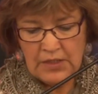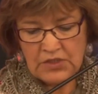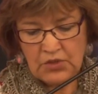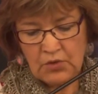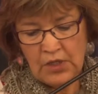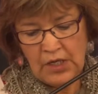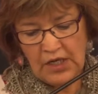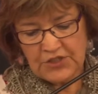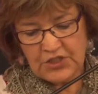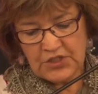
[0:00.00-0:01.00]
So
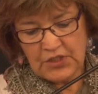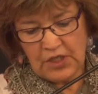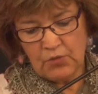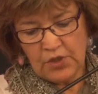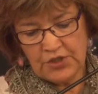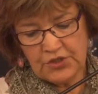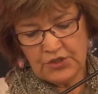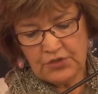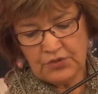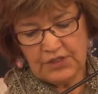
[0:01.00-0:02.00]
I wanted
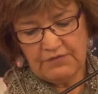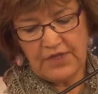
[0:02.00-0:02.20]
to give